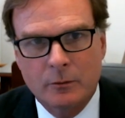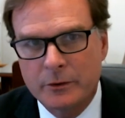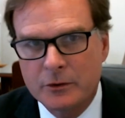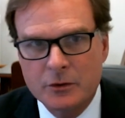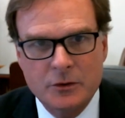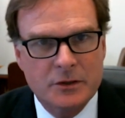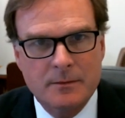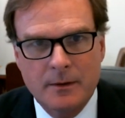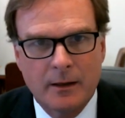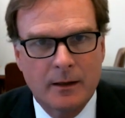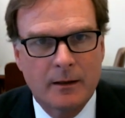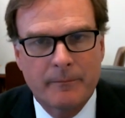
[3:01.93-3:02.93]
or reduce
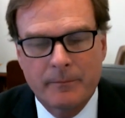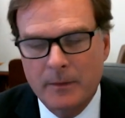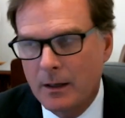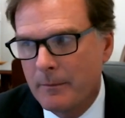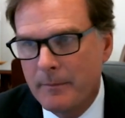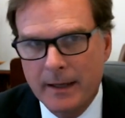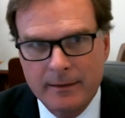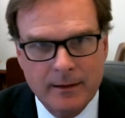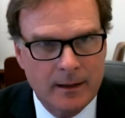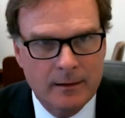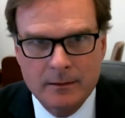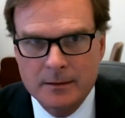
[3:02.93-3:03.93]

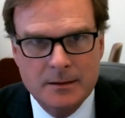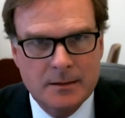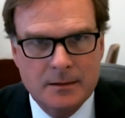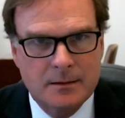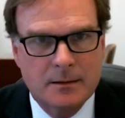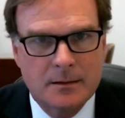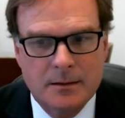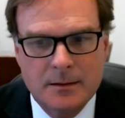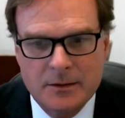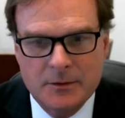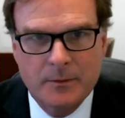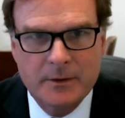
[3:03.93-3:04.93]
methane that is
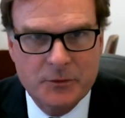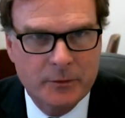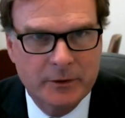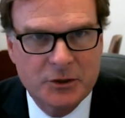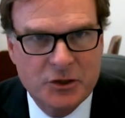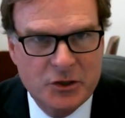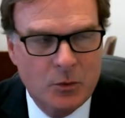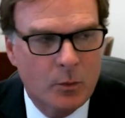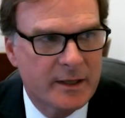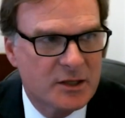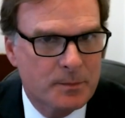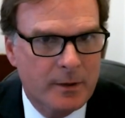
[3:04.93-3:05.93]
really just a
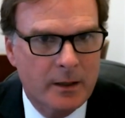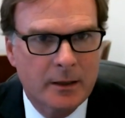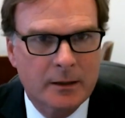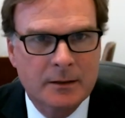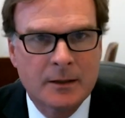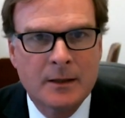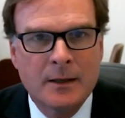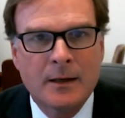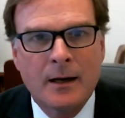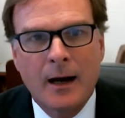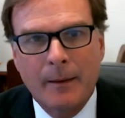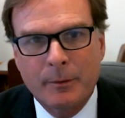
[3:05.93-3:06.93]
waste product.
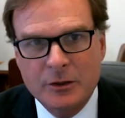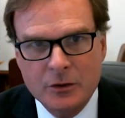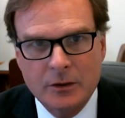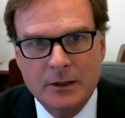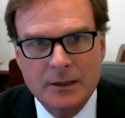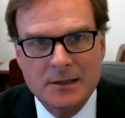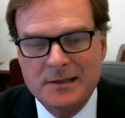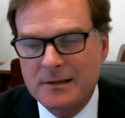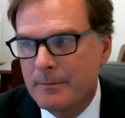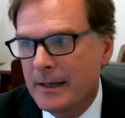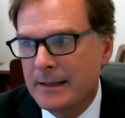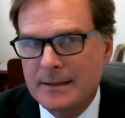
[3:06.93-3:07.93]
Opportunities
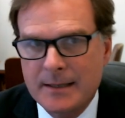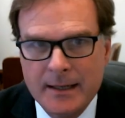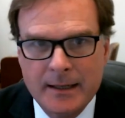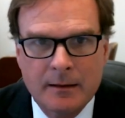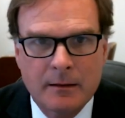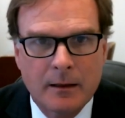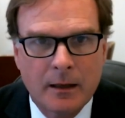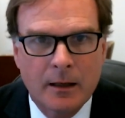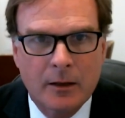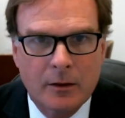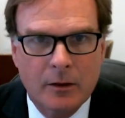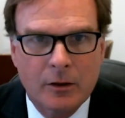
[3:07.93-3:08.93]
to maintain
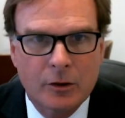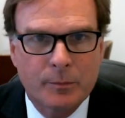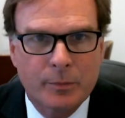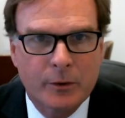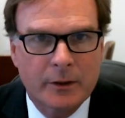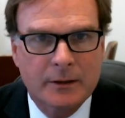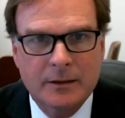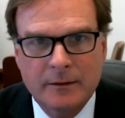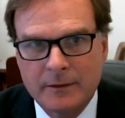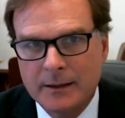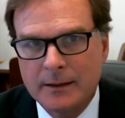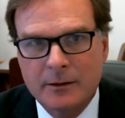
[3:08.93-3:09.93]
herd
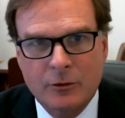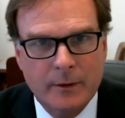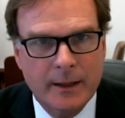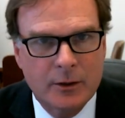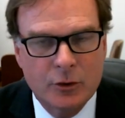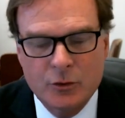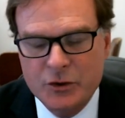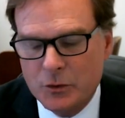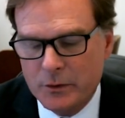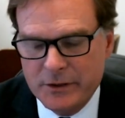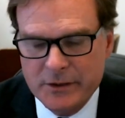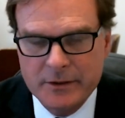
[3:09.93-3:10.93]
productivity, create new
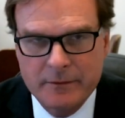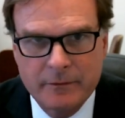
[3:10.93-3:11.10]
sources